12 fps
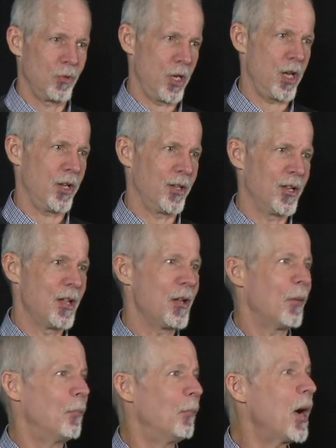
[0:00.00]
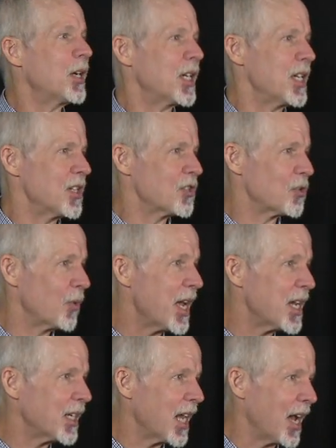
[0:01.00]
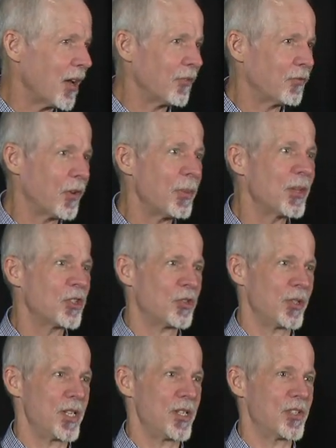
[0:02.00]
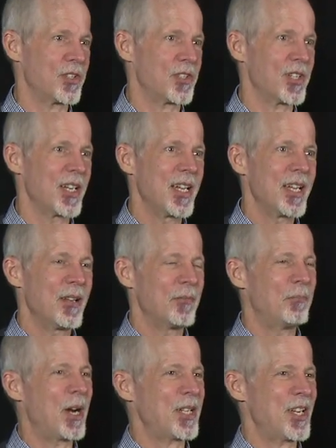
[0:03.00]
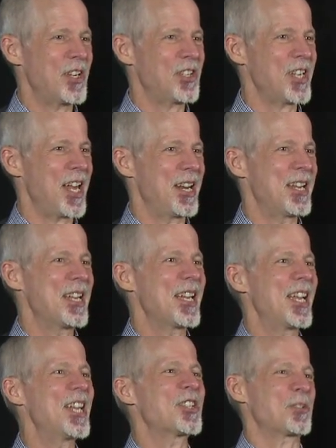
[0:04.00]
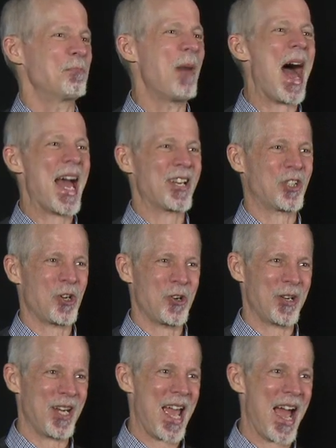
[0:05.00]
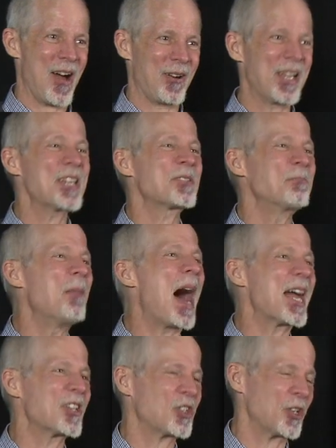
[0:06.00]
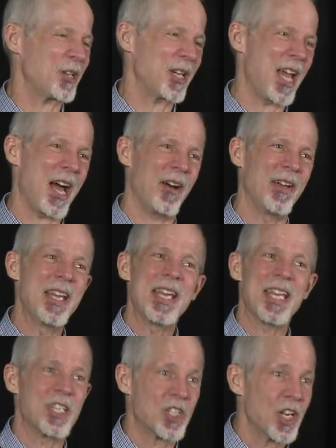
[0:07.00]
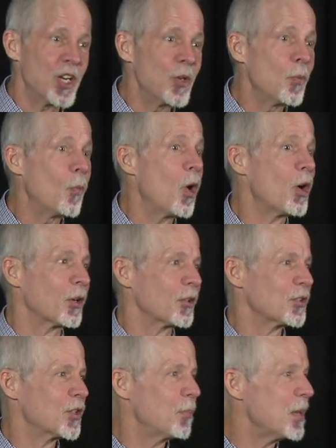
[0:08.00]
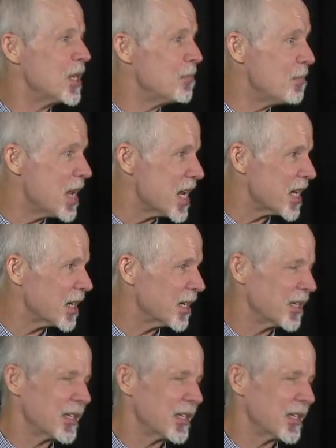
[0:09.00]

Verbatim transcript: Well, Monkey swang down from the trees. Monkey said, It's my turn now. It's my turn now. It didn't work to be mean.